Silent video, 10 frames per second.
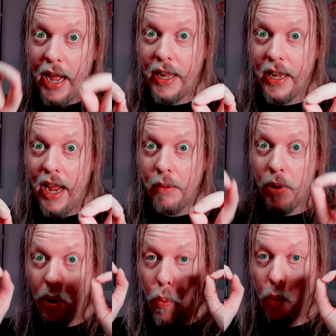that
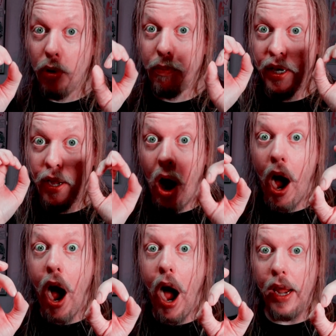game would have been
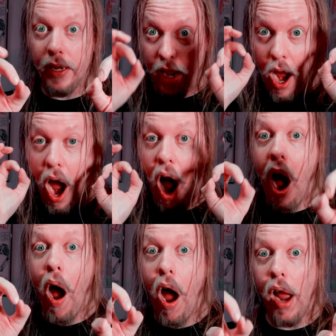high.
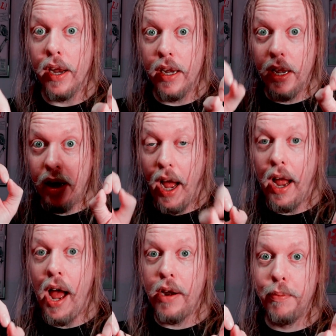
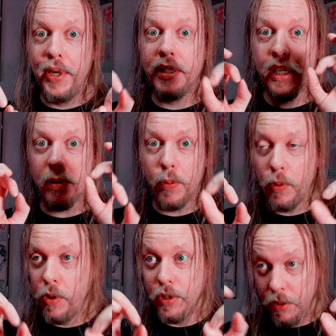I don't mean just
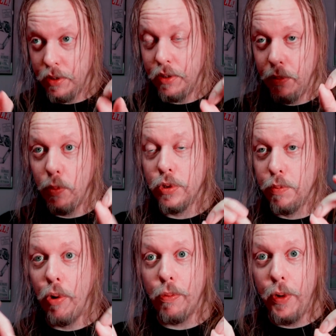because it
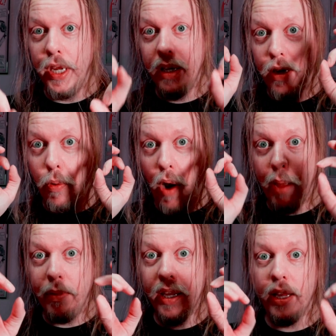smoked weed. No,
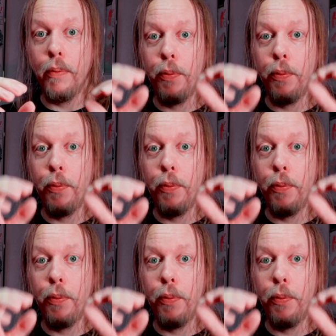I mean it